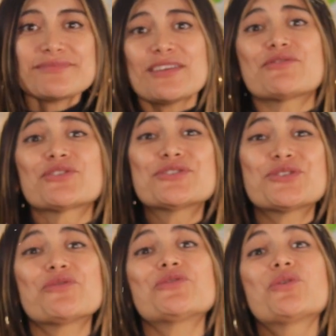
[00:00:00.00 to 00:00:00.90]
for
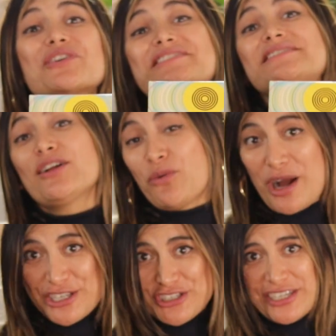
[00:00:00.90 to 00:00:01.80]
those of you who are still
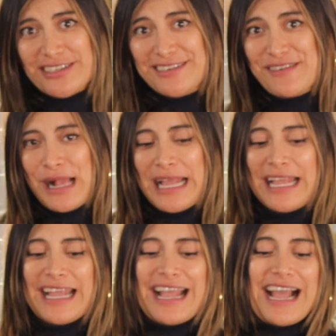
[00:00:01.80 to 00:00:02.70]
watching,
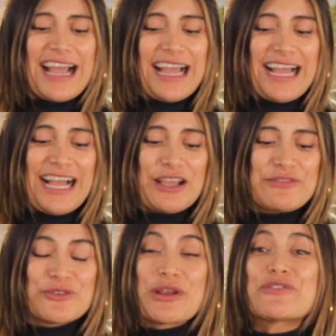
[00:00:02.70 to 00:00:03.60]

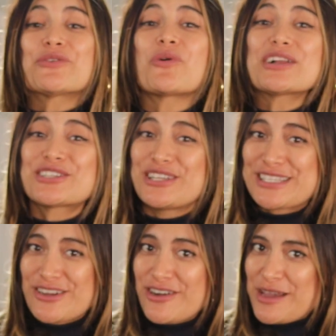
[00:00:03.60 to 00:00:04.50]
if you watch
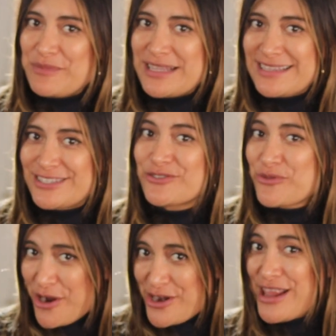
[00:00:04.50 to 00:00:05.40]
this long, that means
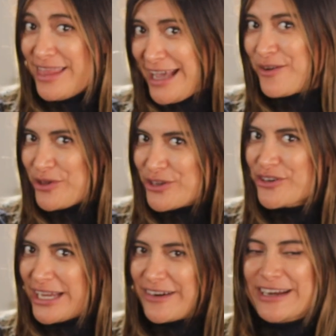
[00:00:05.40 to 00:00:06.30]
you like what
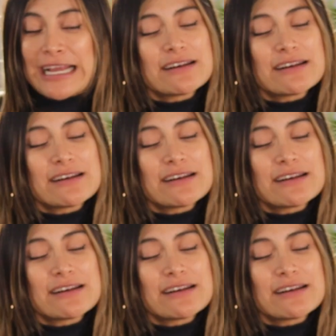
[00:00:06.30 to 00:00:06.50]
you're hearing.